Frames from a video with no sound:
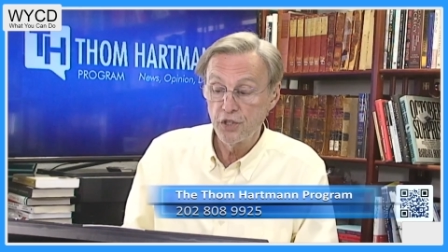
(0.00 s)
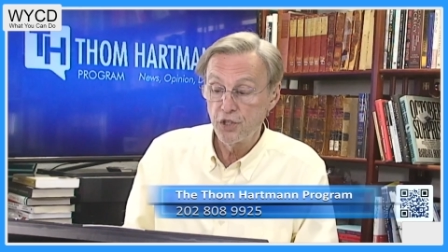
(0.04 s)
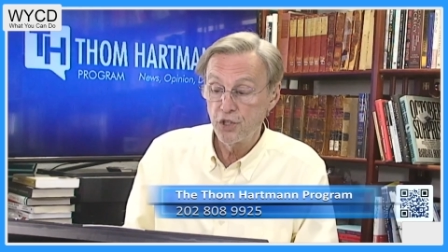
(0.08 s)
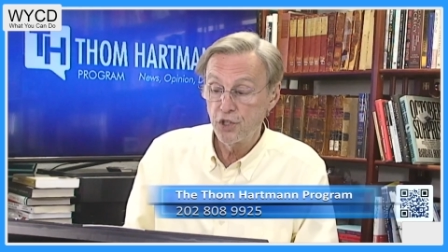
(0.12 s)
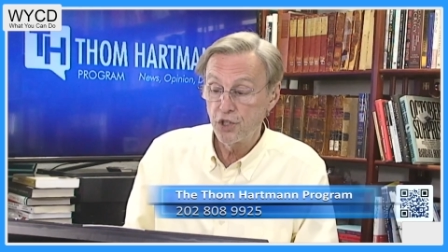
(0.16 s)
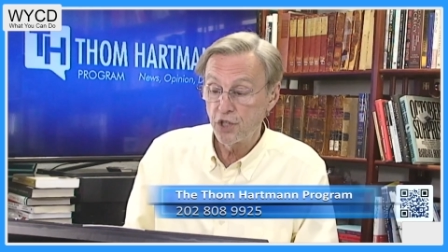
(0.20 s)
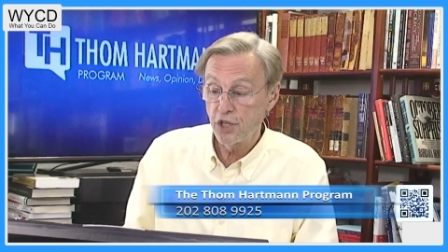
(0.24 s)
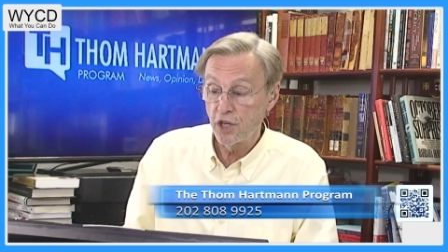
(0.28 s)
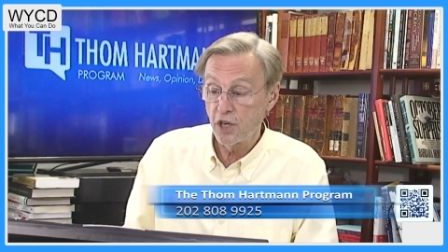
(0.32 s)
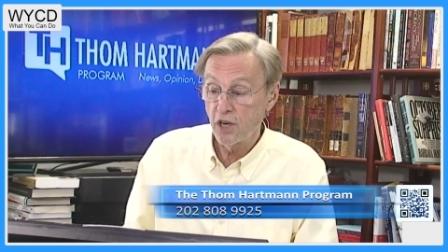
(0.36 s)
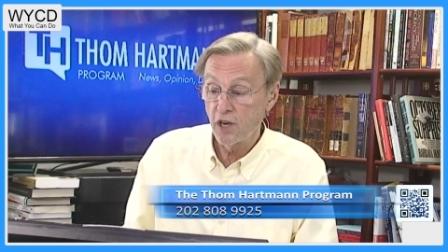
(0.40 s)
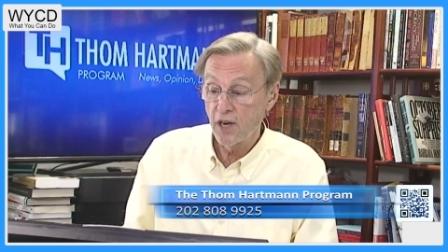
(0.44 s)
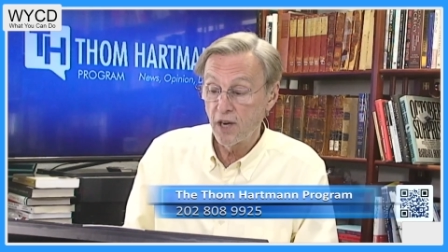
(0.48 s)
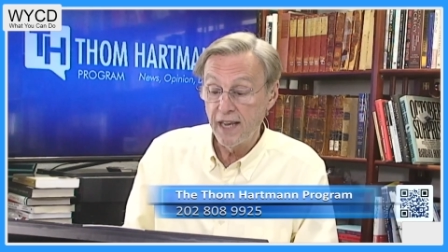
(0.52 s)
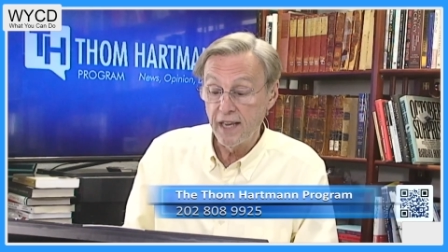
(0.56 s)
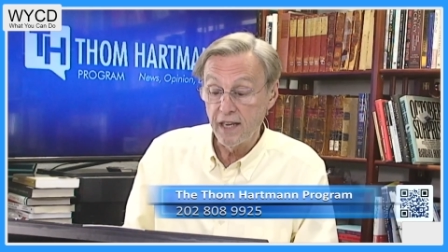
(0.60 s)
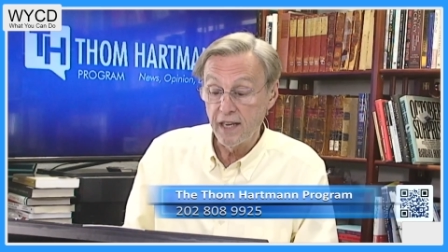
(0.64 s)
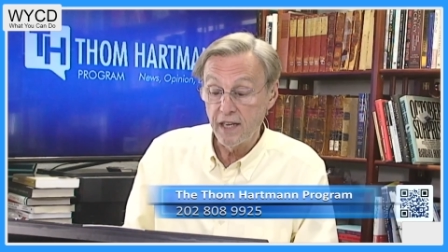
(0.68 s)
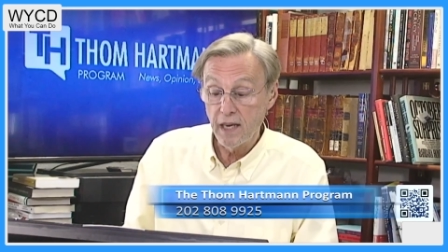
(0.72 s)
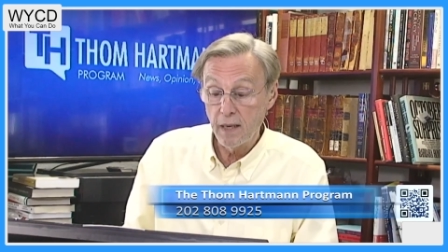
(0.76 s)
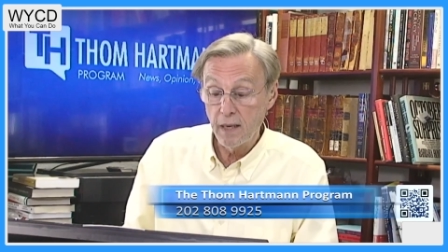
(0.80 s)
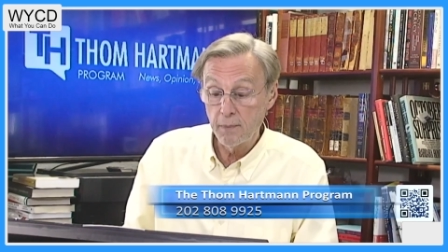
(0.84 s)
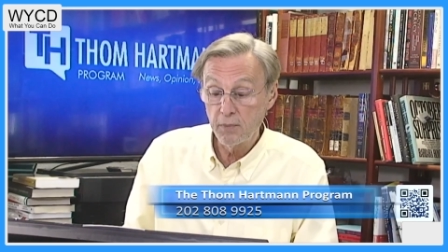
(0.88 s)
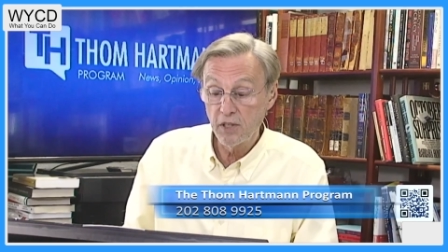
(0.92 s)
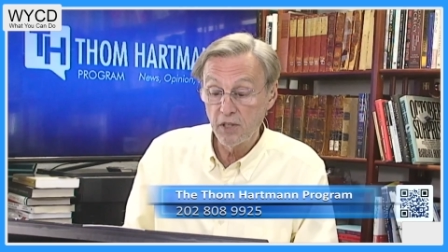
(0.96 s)
share a
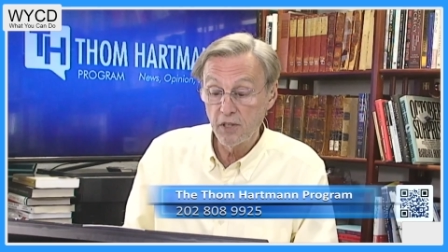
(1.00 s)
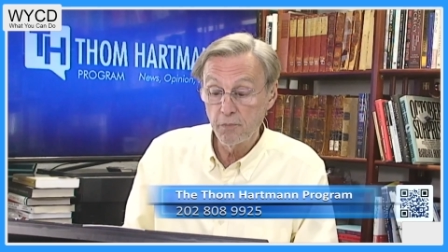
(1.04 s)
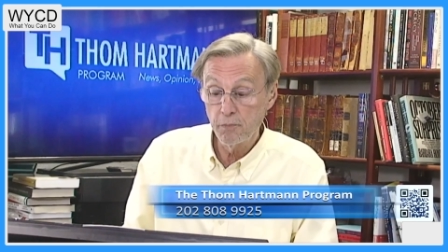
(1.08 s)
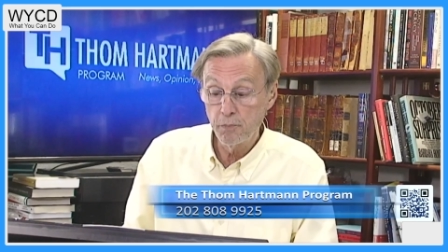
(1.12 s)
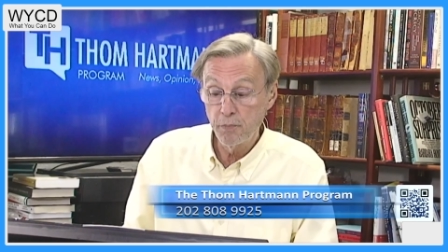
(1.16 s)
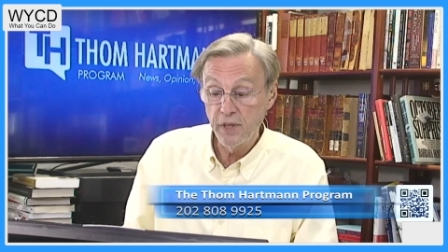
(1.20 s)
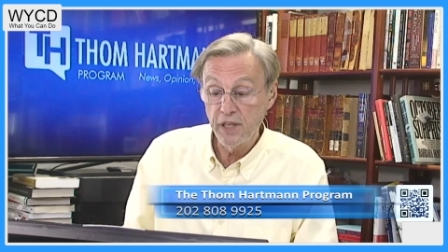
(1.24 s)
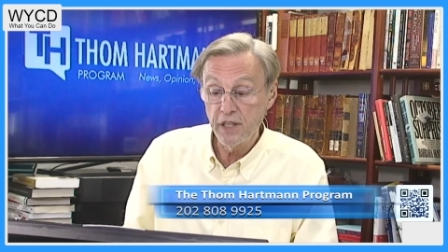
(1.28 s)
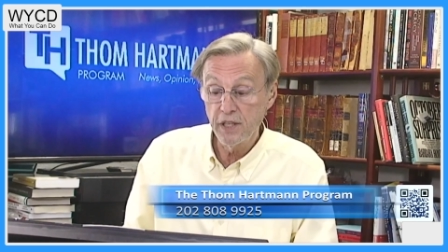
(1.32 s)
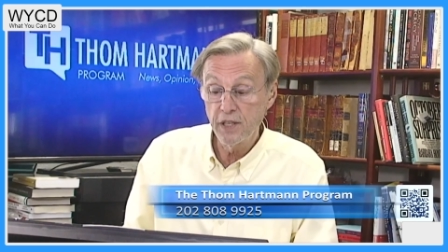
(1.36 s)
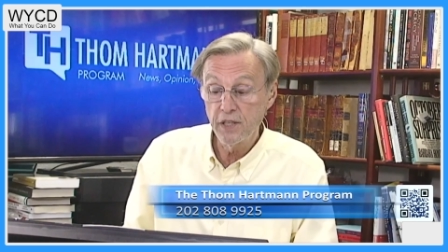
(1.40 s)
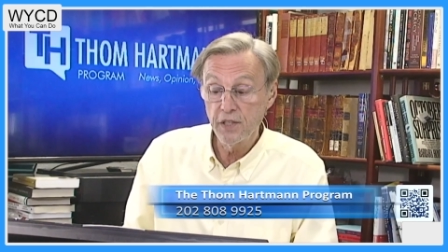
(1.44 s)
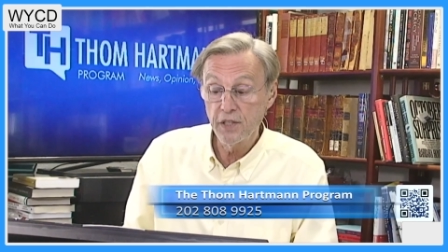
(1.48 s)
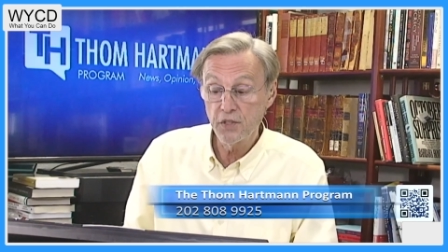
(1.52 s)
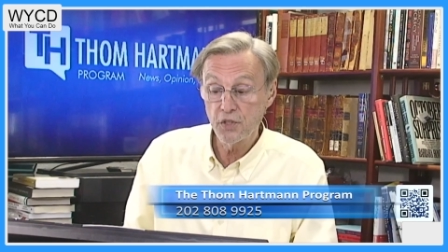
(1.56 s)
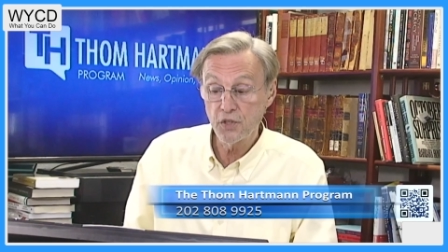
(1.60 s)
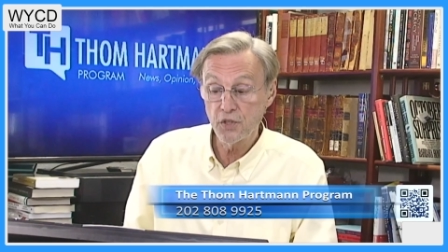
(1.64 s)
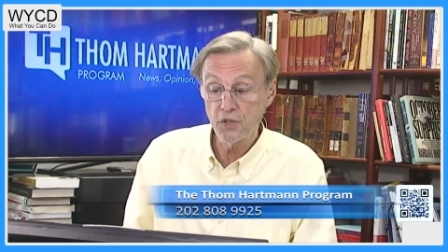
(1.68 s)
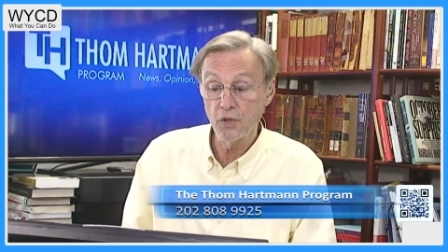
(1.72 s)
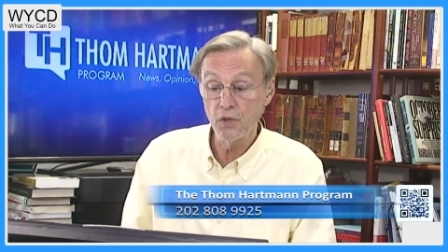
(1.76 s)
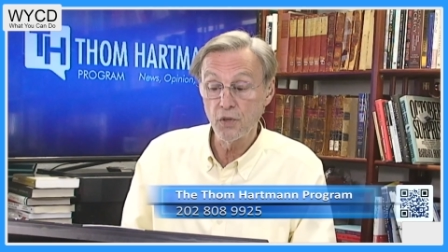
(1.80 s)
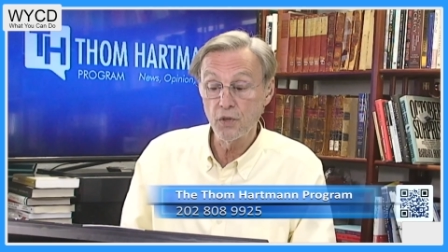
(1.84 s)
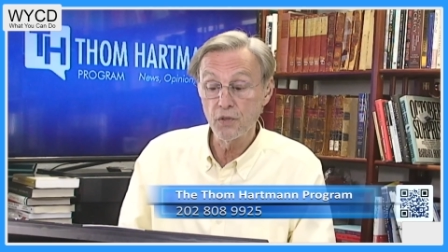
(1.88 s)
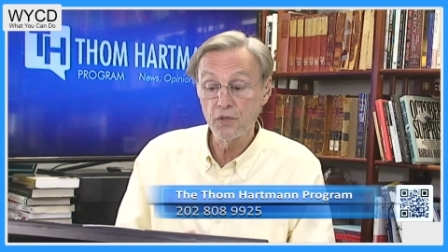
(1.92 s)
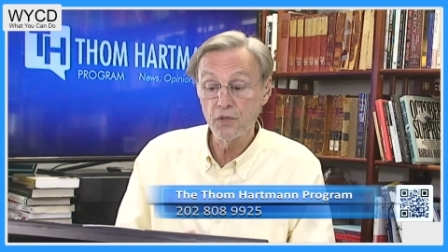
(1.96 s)
couple of big
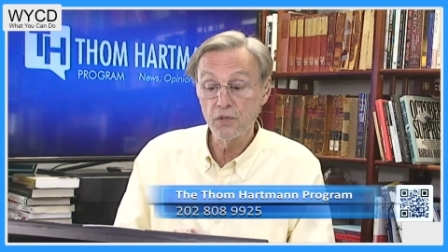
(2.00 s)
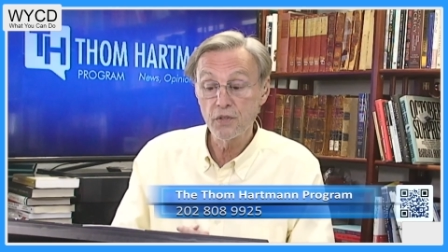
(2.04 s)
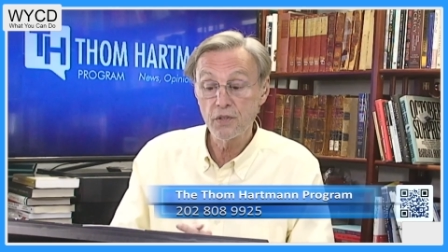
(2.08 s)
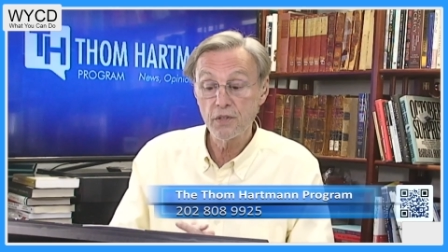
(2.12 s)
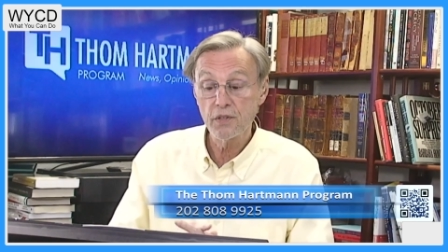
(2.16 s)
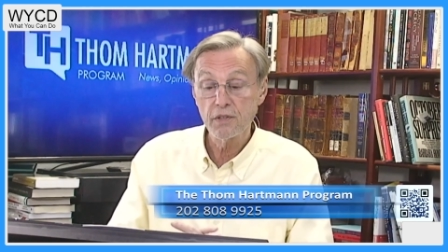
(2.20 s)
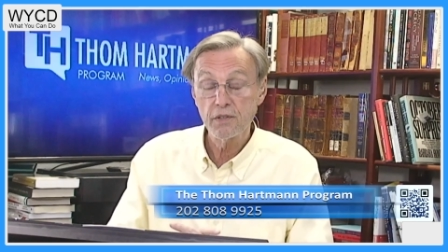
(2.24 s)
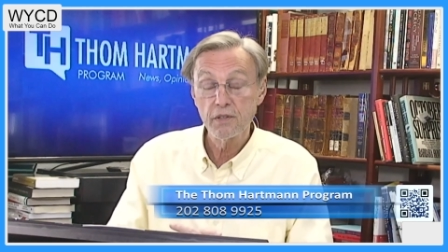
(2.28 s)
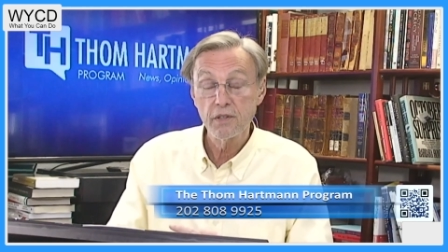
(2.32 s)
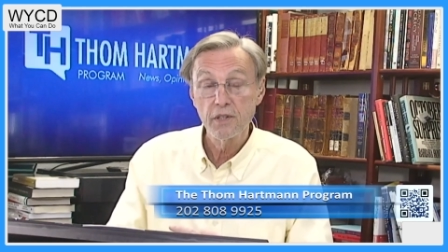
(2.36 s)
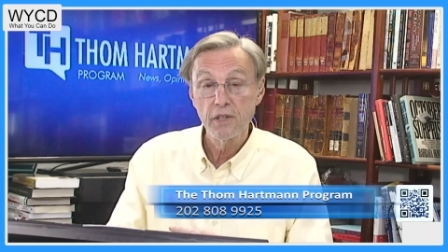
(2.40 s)
concerns